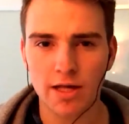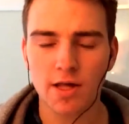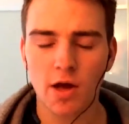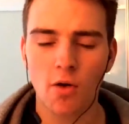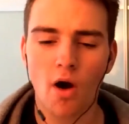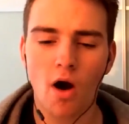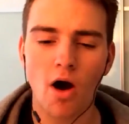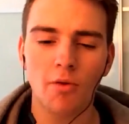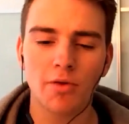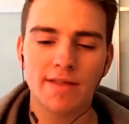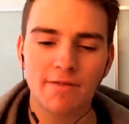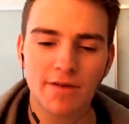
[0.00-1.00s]
So I
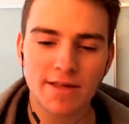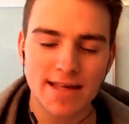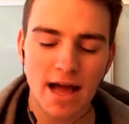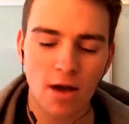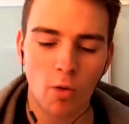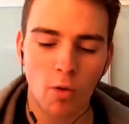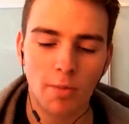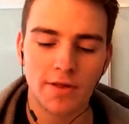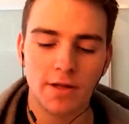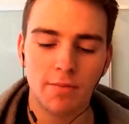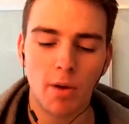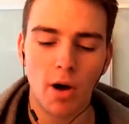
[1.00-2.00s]
was never sack
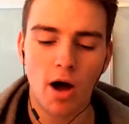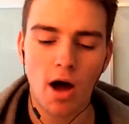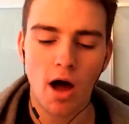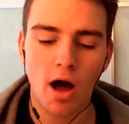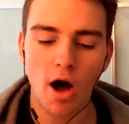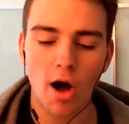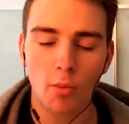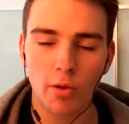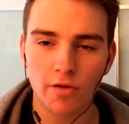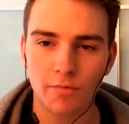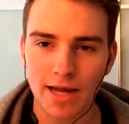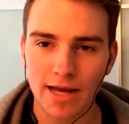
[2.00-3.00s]
Warburton, but I
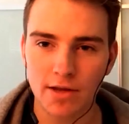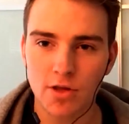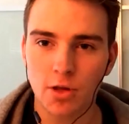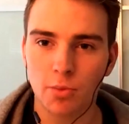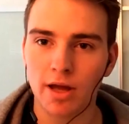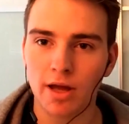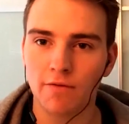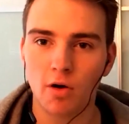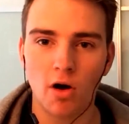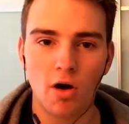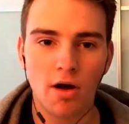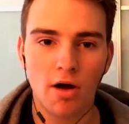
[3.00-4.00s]
would have been should we have
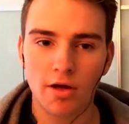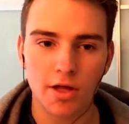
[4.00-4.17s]
got